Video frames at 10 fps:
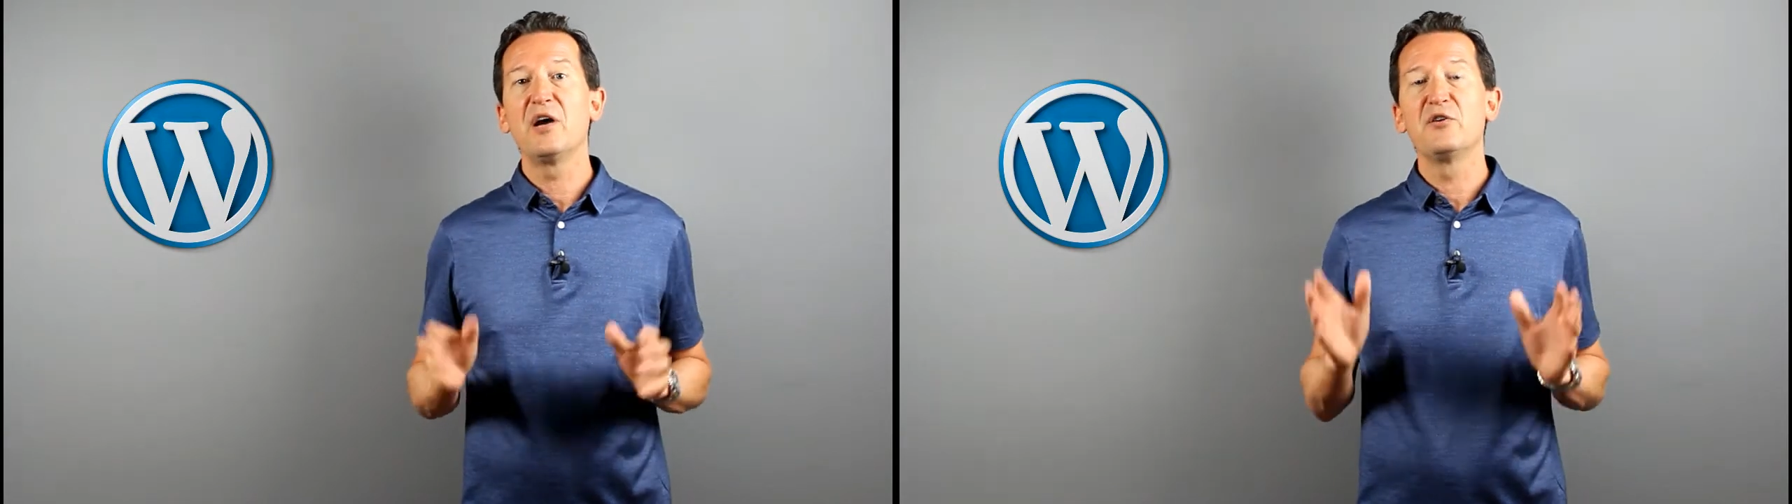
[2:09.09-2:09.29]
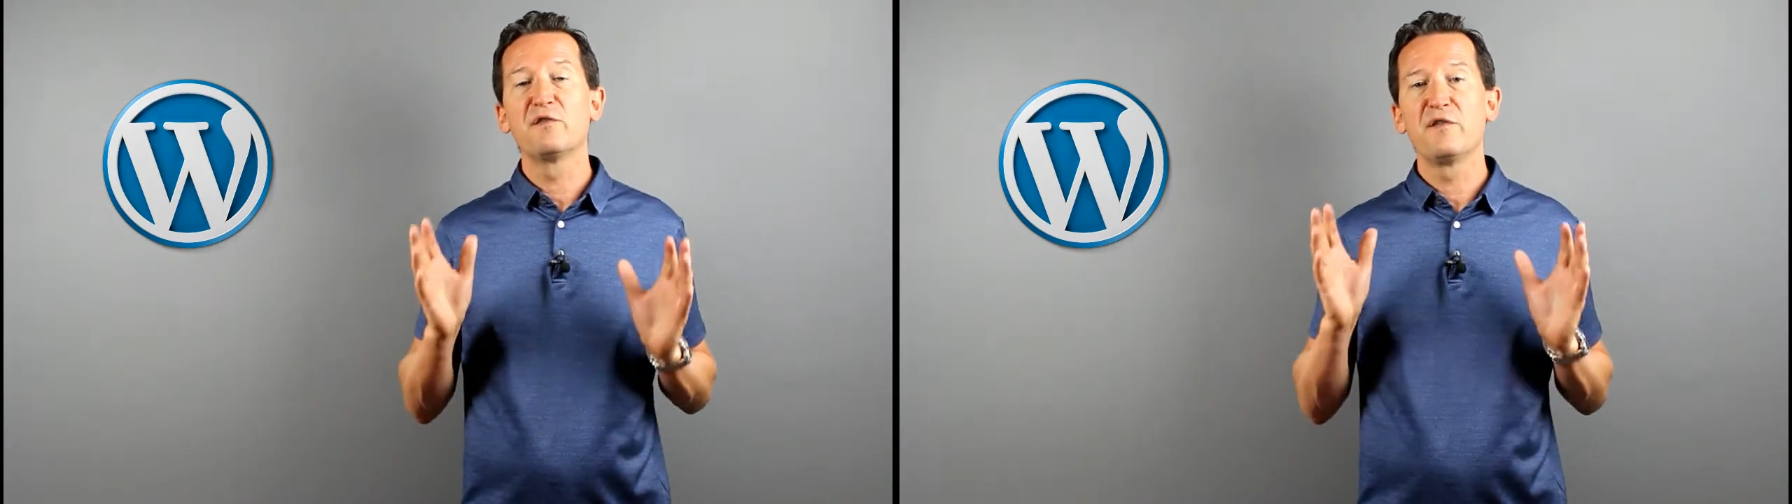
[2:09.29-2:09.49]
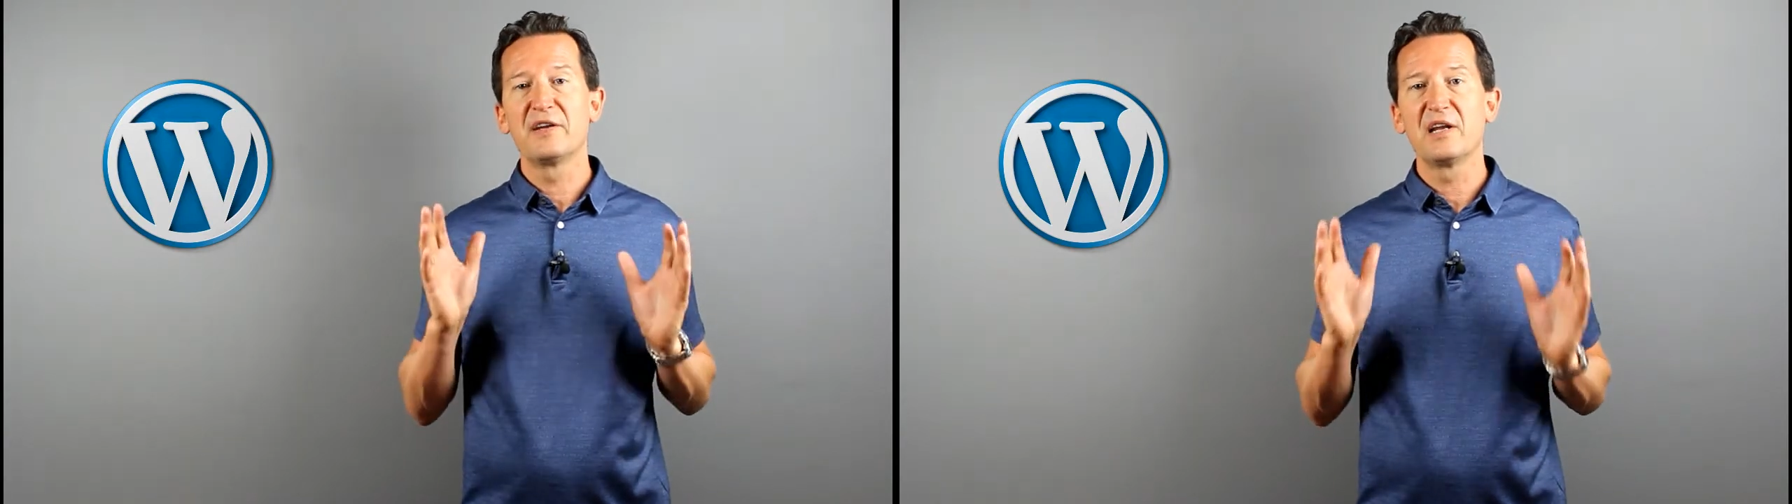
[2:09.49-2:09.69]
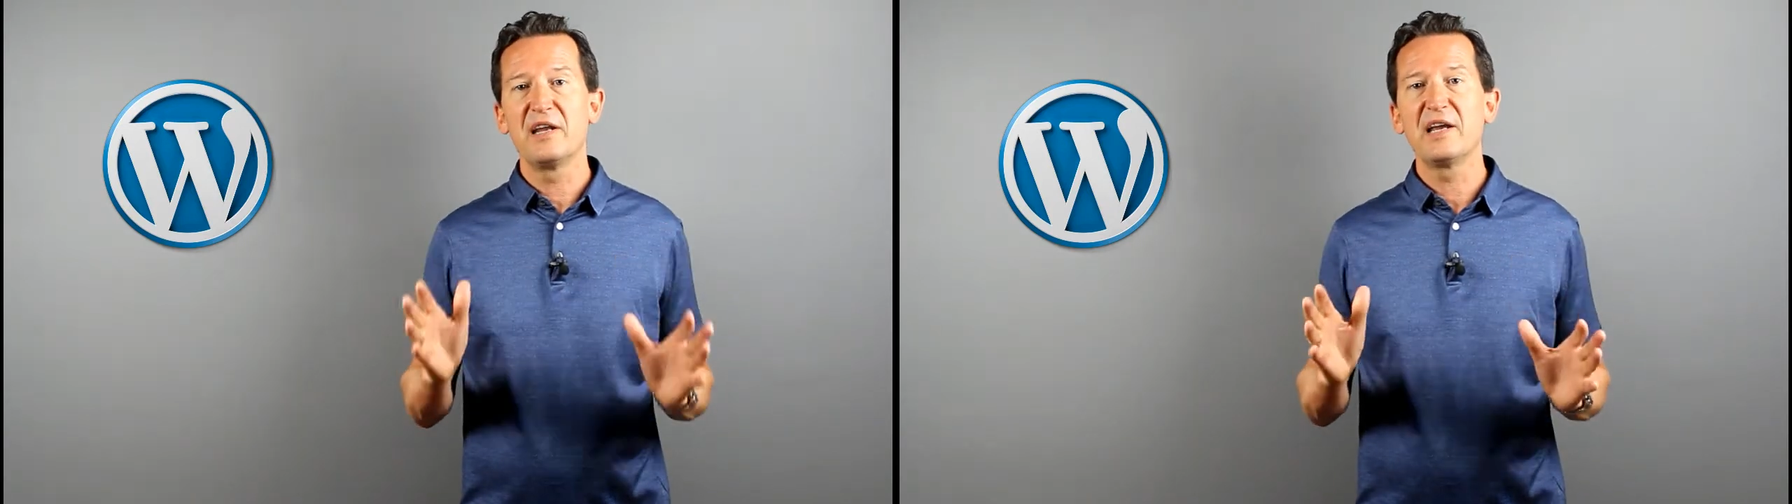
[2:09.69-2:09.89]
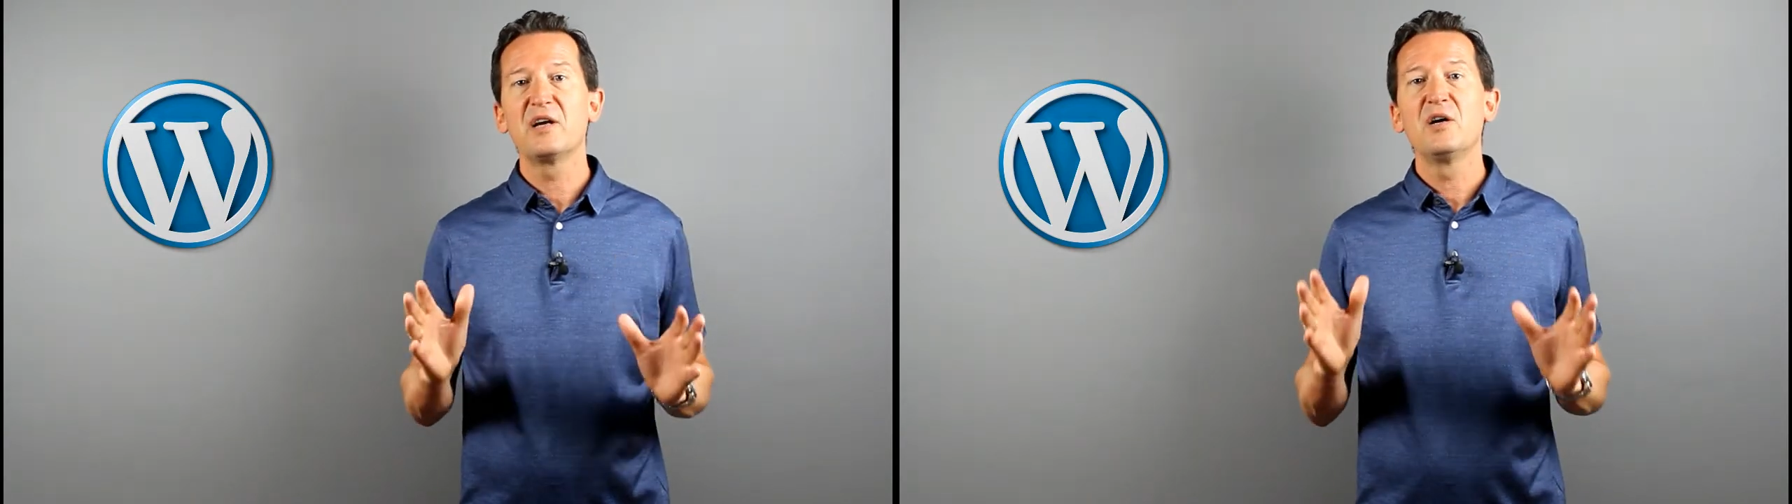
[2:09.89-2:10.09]
and you'll find a
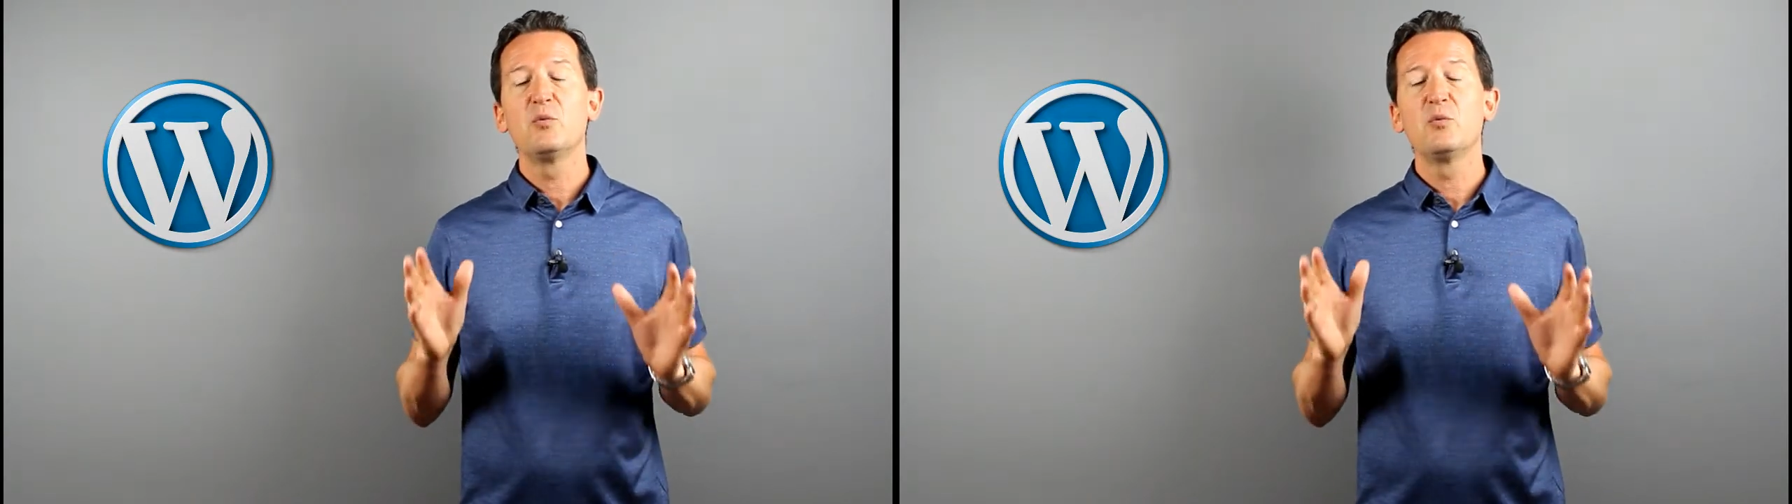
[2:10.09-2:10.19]
link